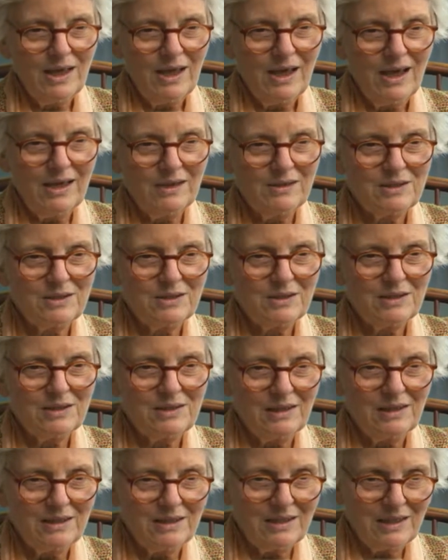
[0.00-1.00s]
At and
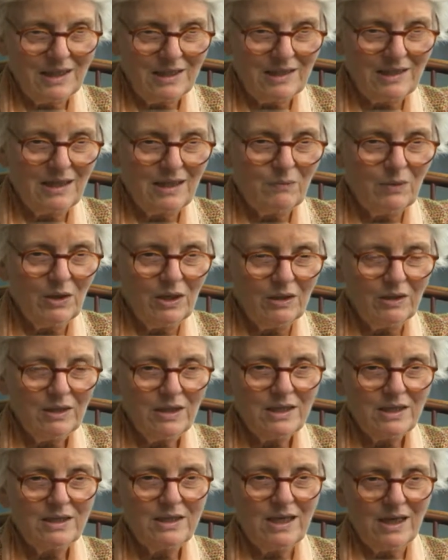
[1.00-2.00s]
at, well,
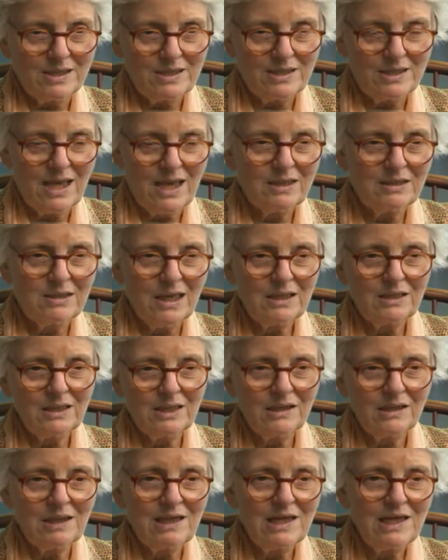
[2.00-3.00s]
yes, and,
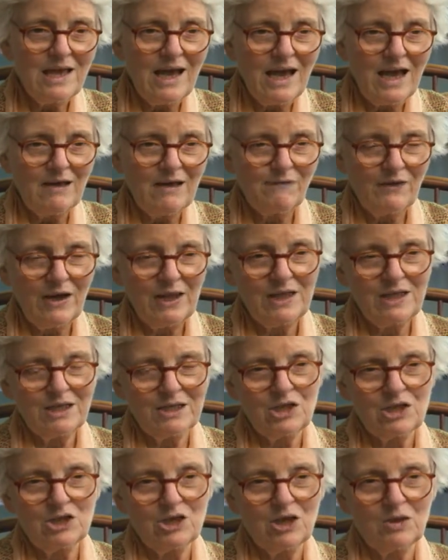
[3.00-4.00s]
and the Lehigh Valley
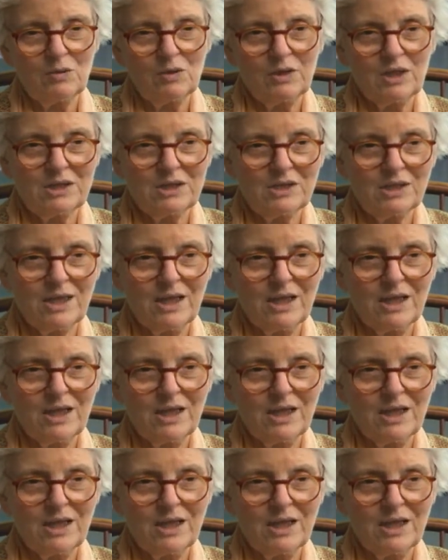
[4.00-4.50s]
in general, it mm-hmm.